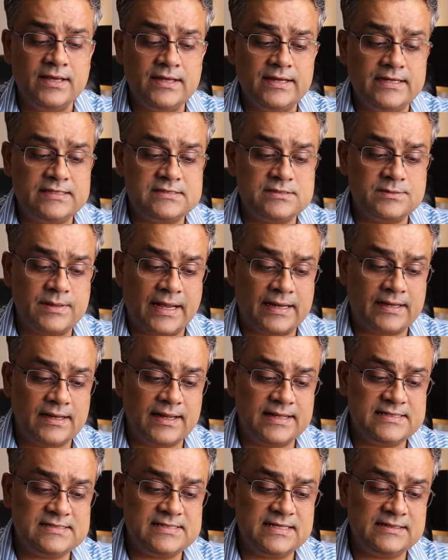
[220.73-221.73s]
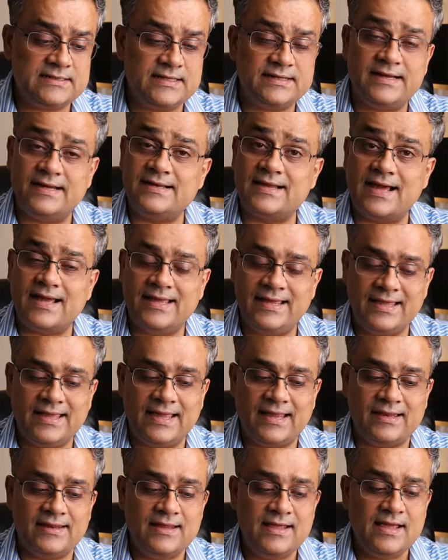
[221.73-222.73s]
It's analyzing the data
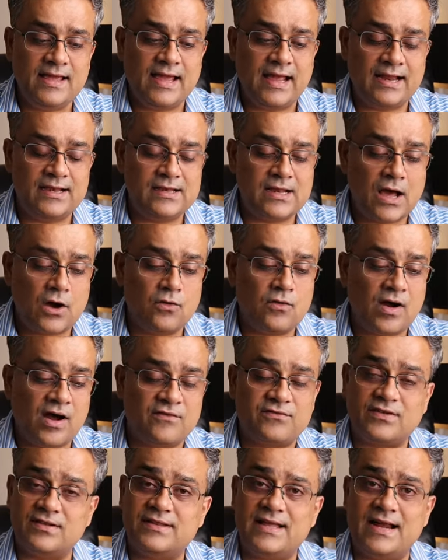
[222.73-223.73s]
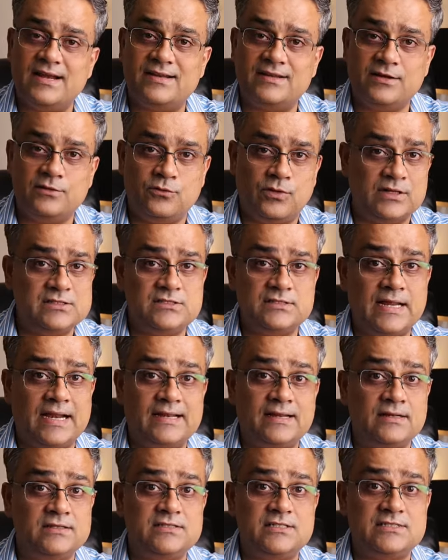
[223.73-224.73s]
again, and now after that, once the
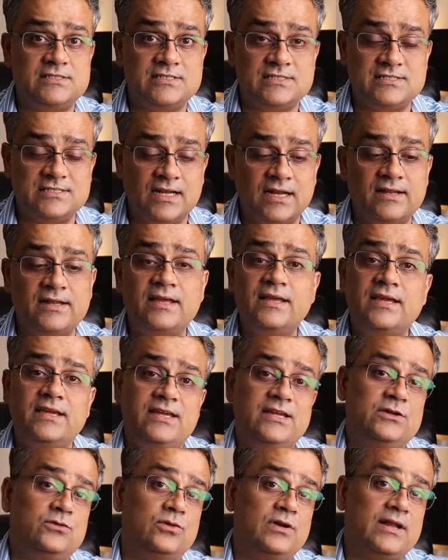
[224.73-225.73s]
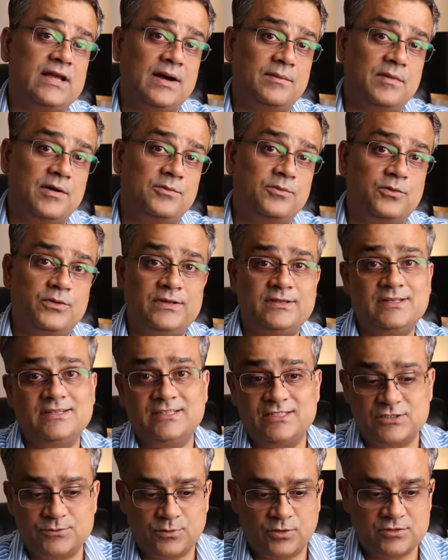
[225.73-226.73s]
analysis is done, it will come up with the
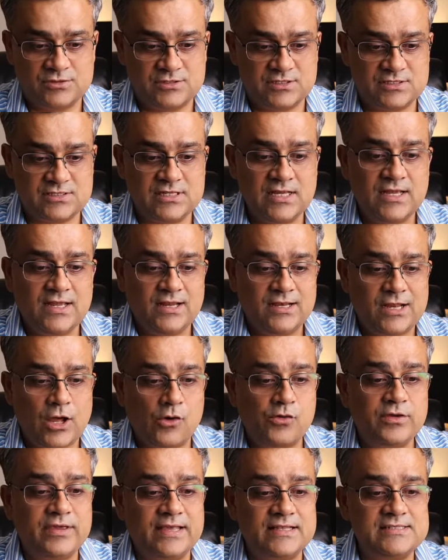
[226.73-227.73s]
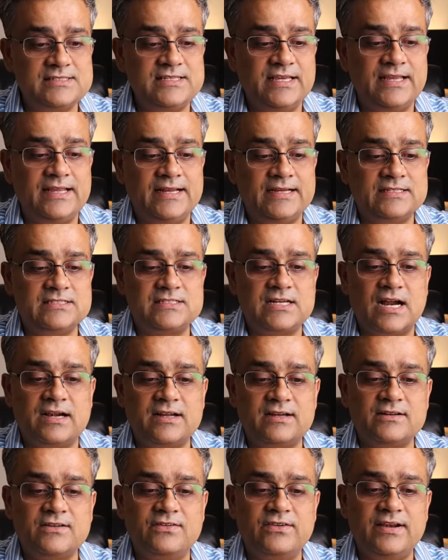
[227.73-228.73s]
responses. Now we can see it
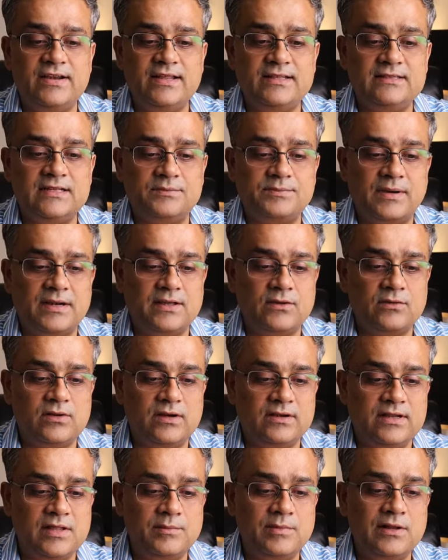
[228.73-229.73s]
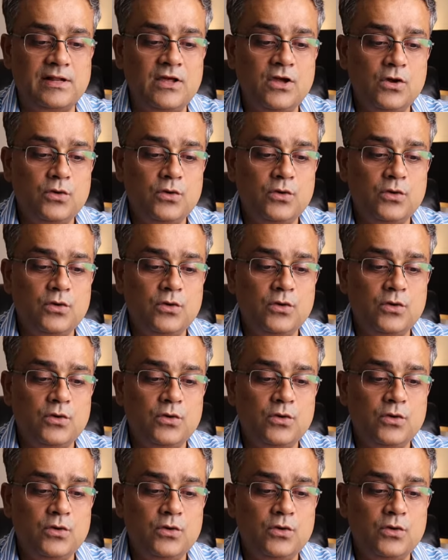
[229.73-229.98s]
started creating that particular table,